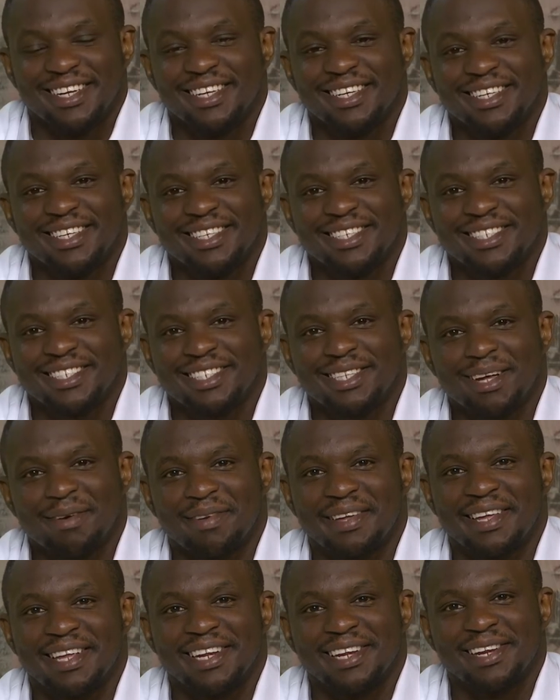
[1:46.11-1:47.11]
Deontay,
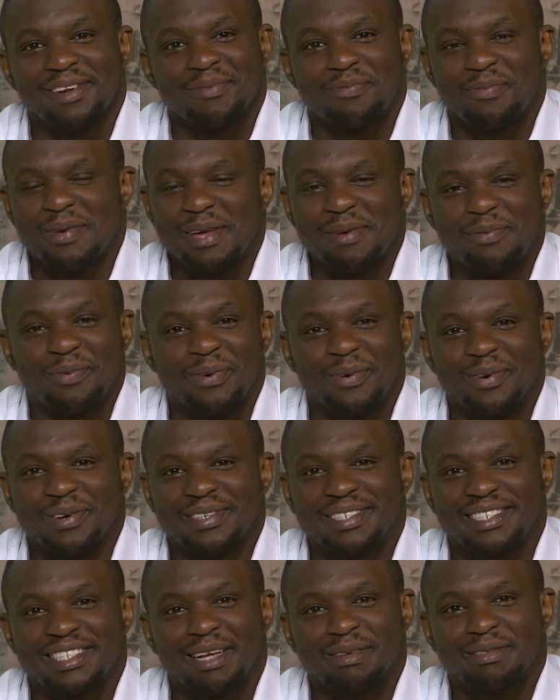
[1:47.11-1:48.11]
stop kidding the people,
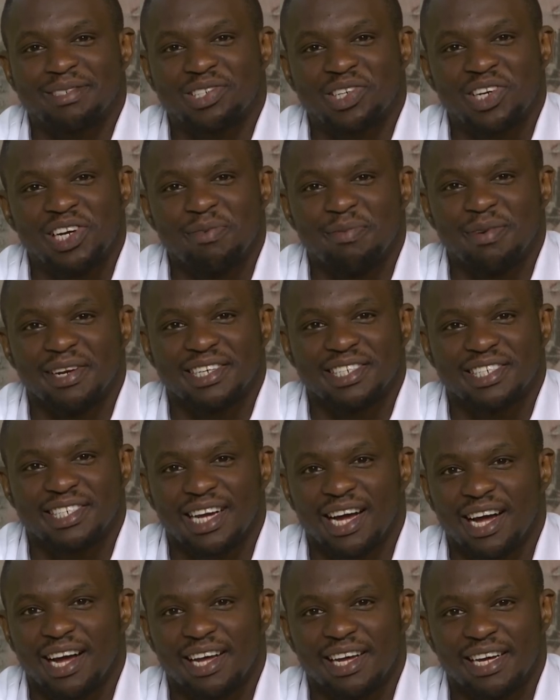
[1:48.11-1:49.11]
stop screaming and
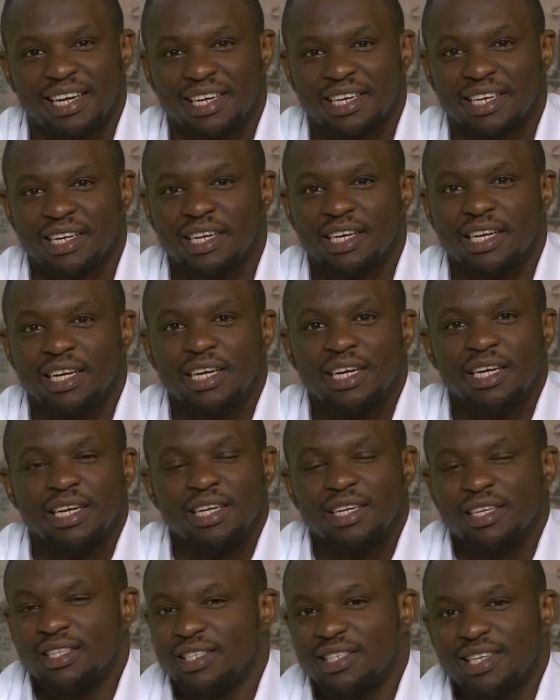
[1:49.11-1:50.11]
shouting.
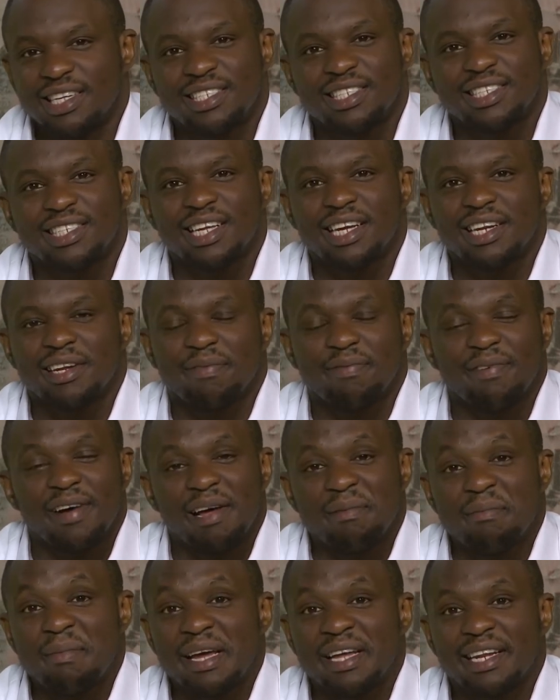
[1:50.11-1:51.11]
Let's just get the
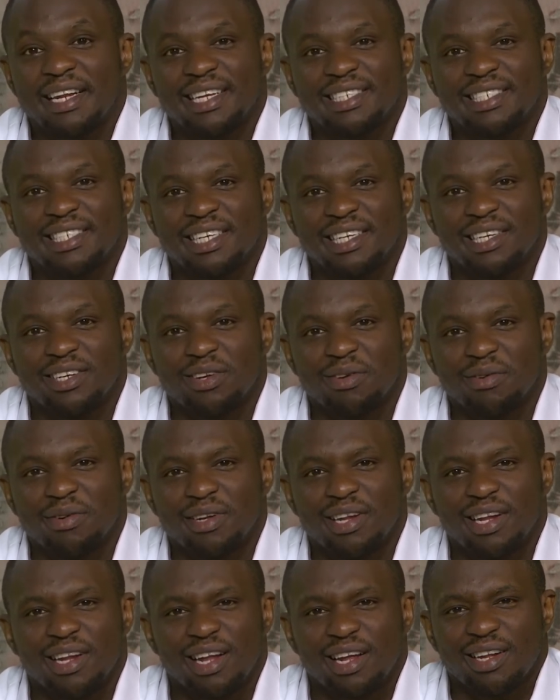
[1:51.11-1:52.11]
fight made, that's it, you know,
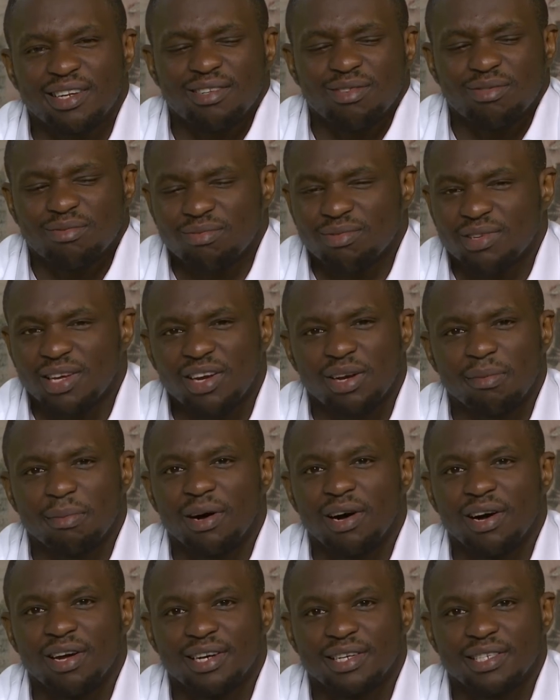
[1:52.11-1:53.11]
I don't care
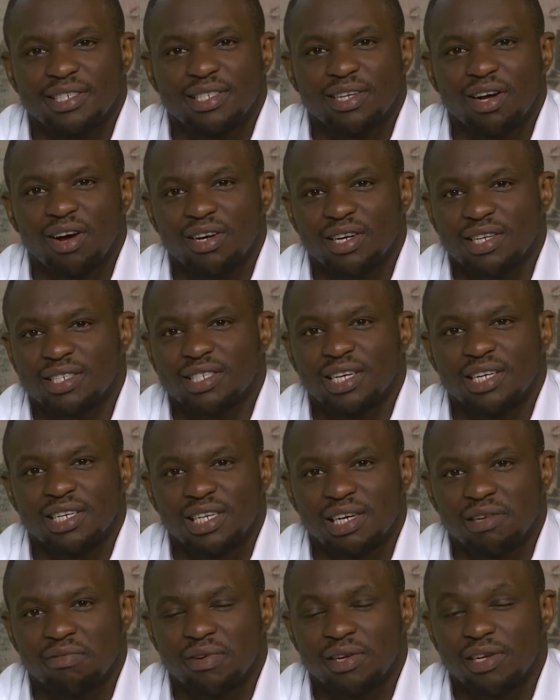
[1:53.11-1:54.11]
about all this talk, this and that.